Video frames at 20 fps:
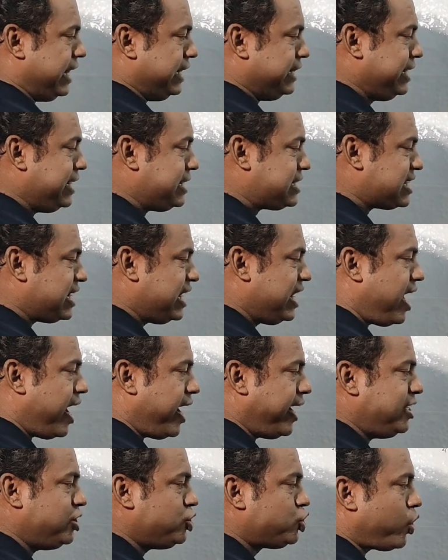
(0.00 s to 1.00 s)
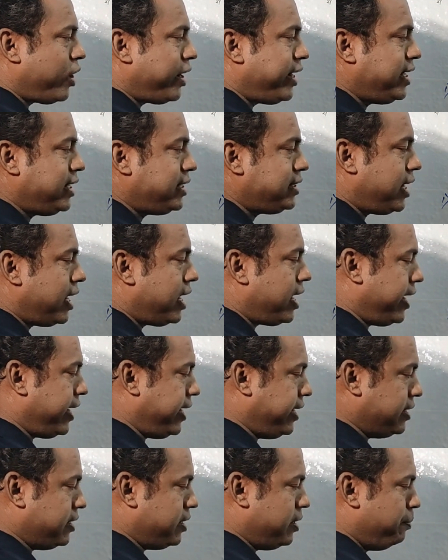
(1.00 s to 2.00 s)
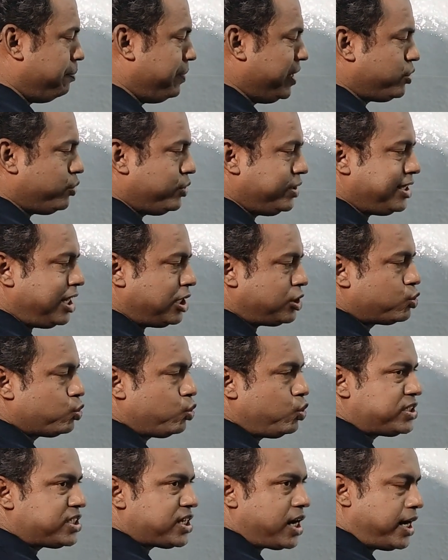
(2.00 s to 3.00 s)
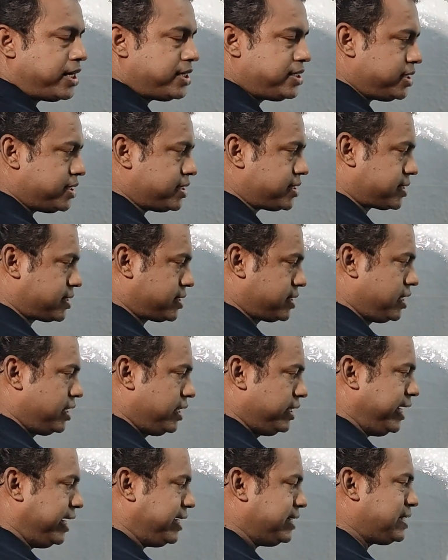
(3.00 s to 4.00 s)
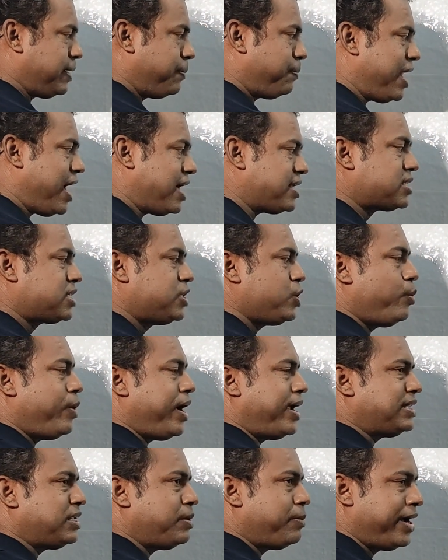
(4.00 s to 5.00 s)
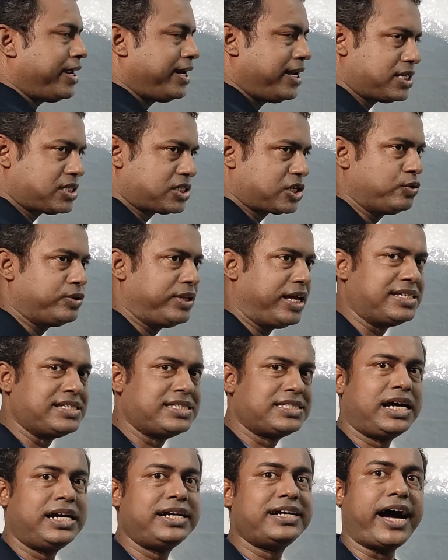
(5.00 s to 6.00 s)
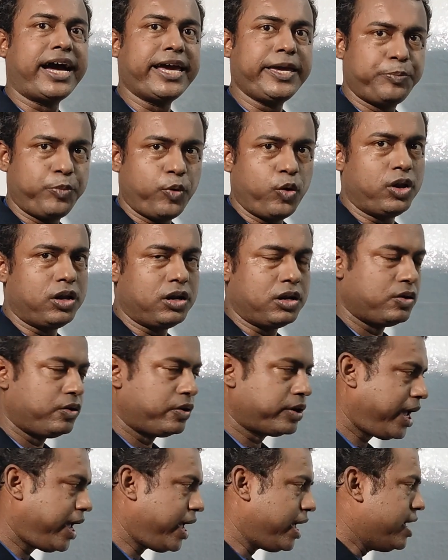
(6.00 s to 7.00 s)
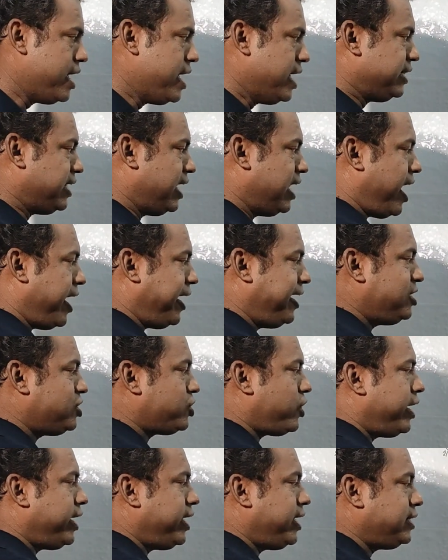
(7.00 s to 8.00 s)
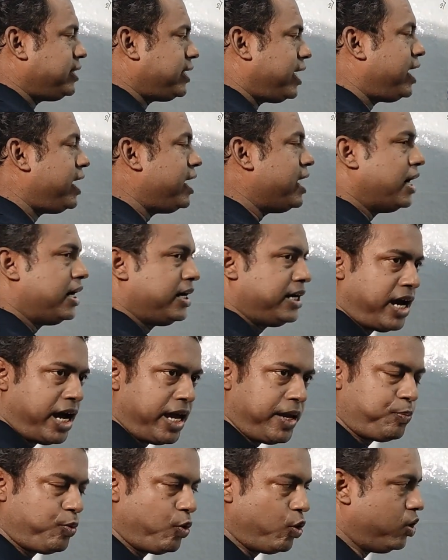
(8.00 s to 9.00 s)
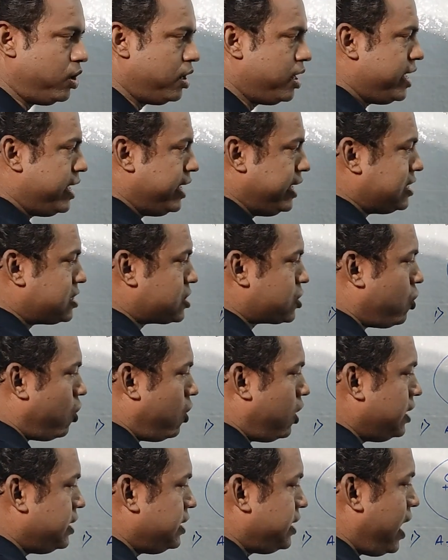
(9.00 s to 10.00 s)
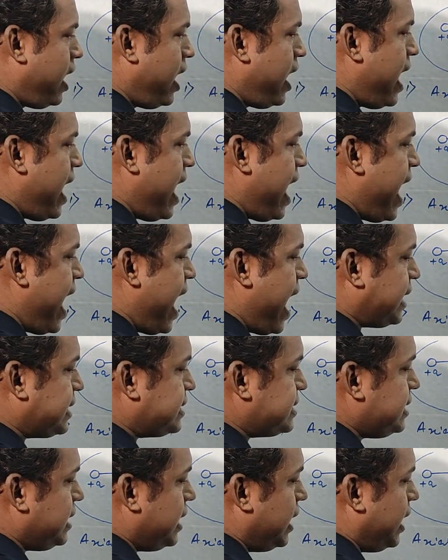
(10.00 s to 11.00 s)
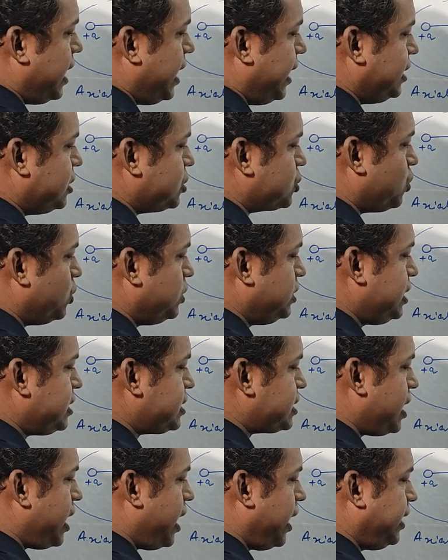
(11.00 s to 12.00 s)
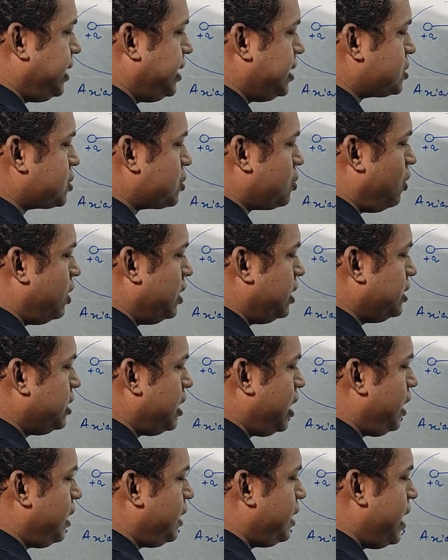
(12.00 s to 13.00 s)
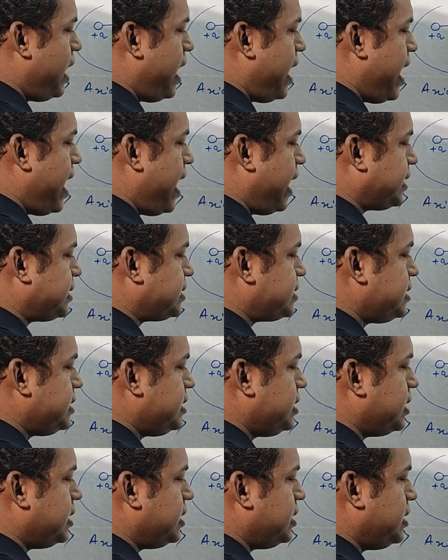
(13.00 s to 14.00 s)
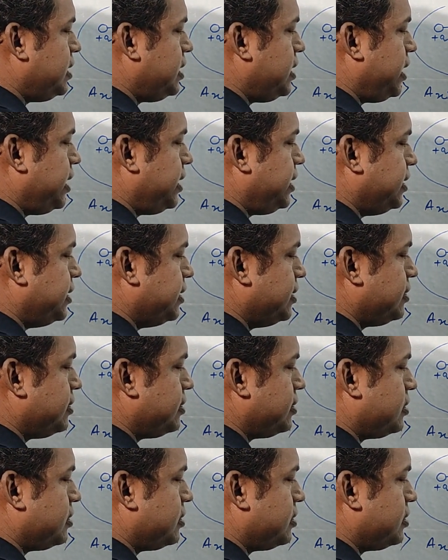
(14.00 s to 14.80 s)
This line joining the line between the two charges, that is the plus Q and the minus Q, that is the dipole, okay. The line joining the dipole is called the axial line. So this line is called the axial line.